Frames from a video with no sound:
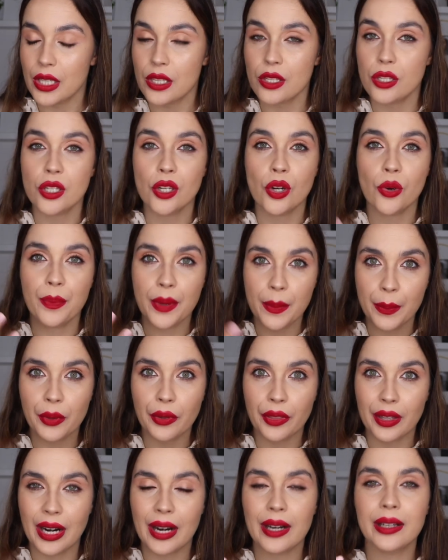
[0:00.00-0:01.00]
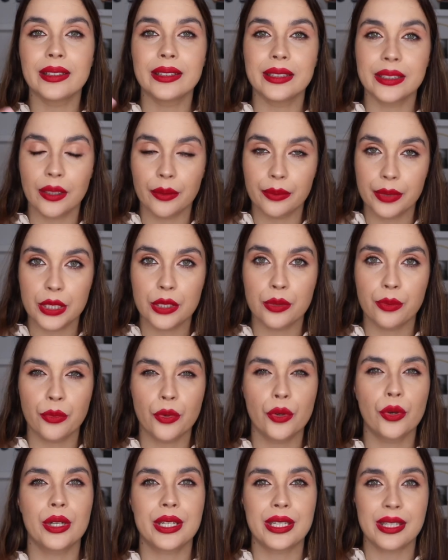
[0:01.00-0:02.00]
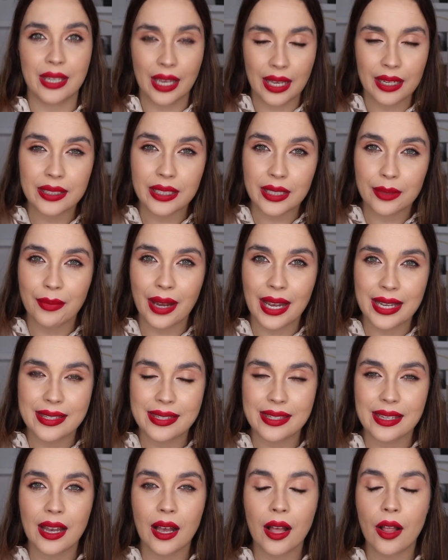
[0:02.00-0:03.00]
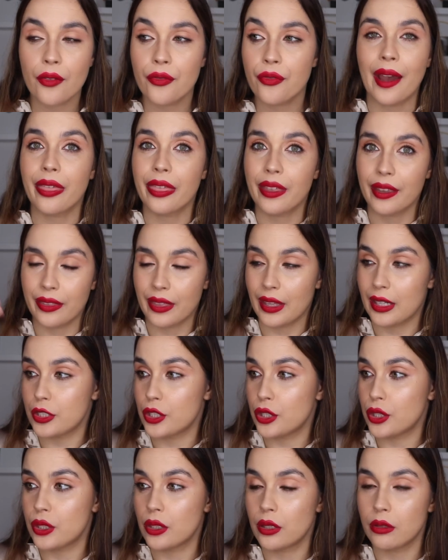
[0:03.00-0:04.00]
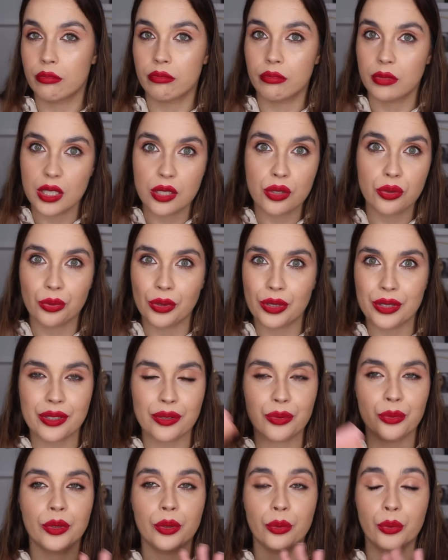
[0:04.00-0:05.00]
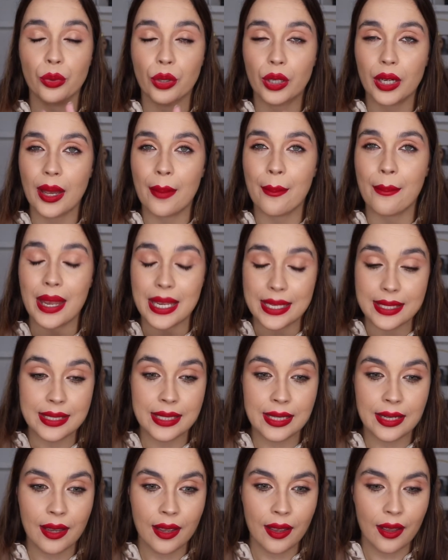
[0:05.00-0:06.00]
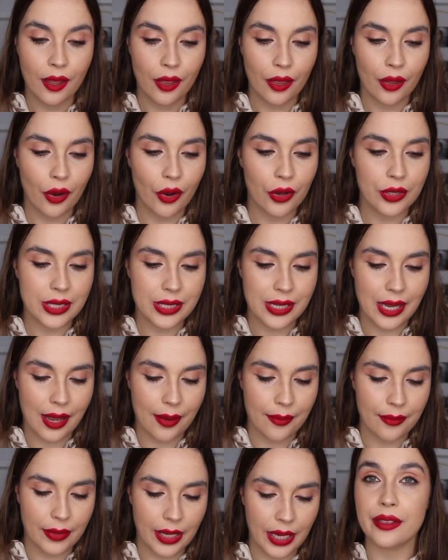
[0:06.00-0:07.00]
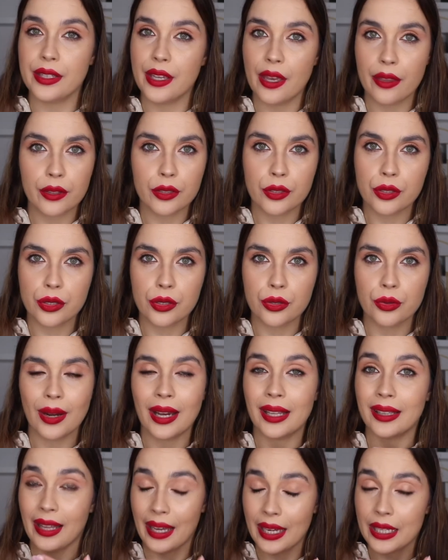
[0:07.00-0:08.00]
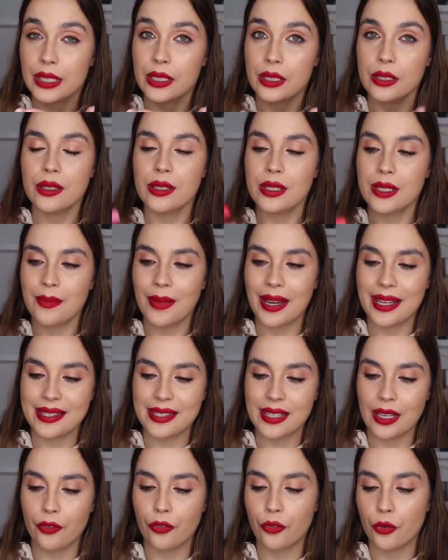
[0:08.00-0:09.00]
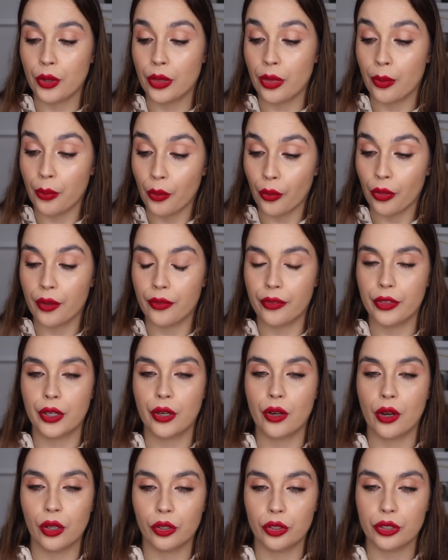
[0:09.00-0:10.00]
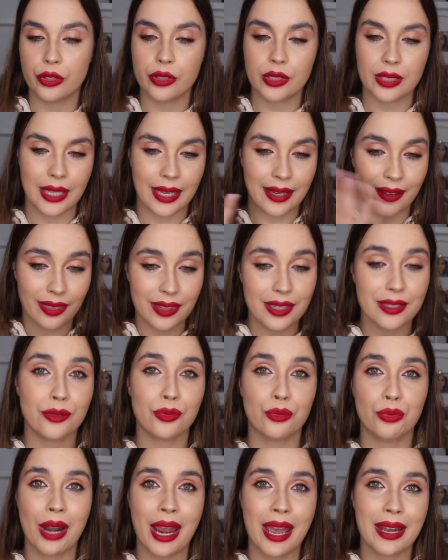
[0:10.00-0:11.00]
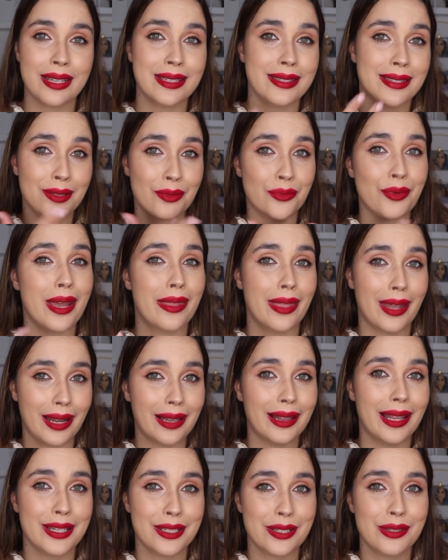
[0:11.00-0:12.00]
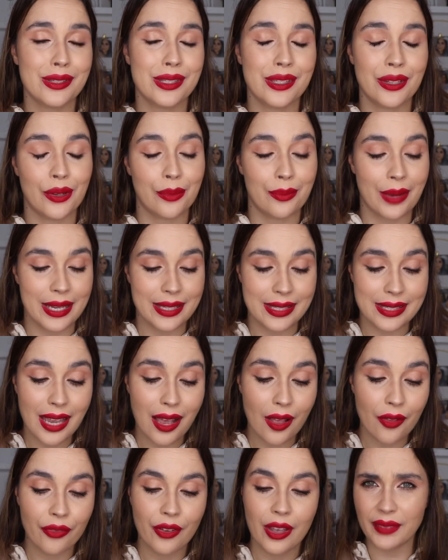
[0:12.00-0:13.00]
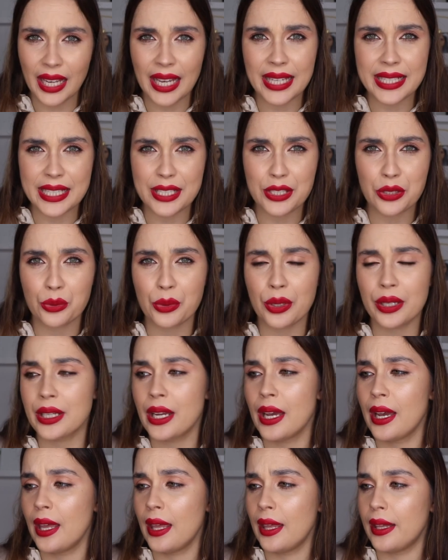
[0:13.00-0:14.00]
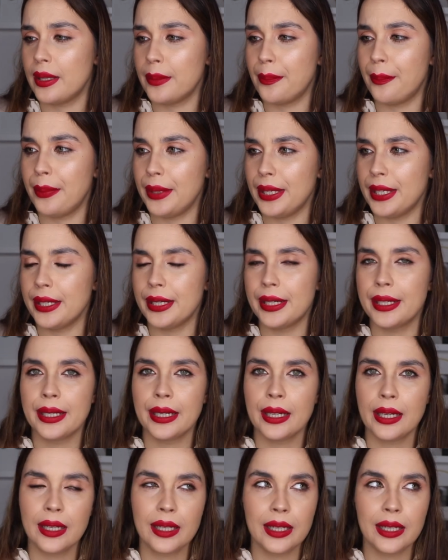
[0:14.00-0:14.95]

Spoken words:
So people that are a little bit more tan than myself, I think that these ones will work amazing on them. And the other two, I like to see myself with both of the colors. Like, this red is the red that I like to see on myself, and this one, the pink